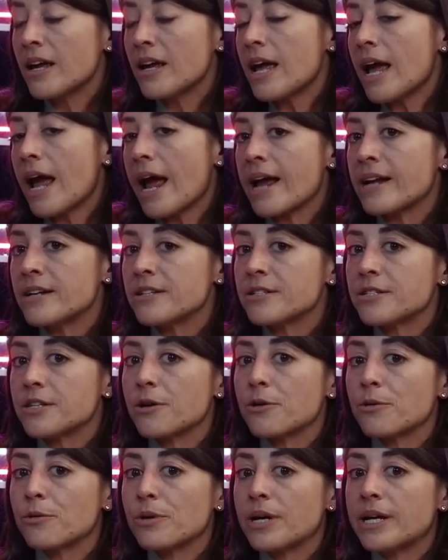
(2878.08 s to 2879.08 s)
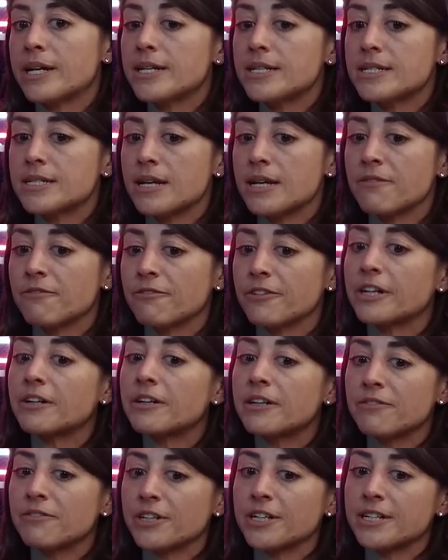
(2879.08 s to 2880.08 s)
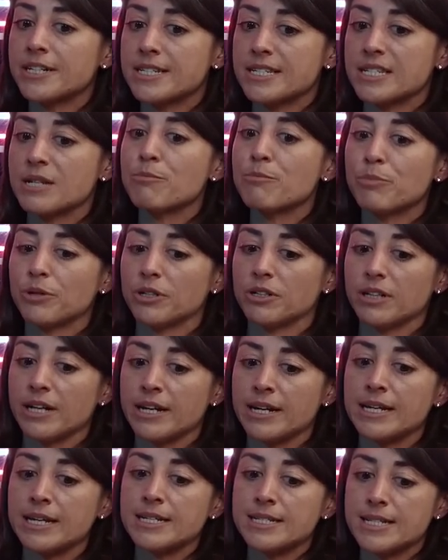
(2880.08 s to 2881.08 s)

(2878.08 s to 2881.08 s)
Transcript: and so it is a very very simple and easy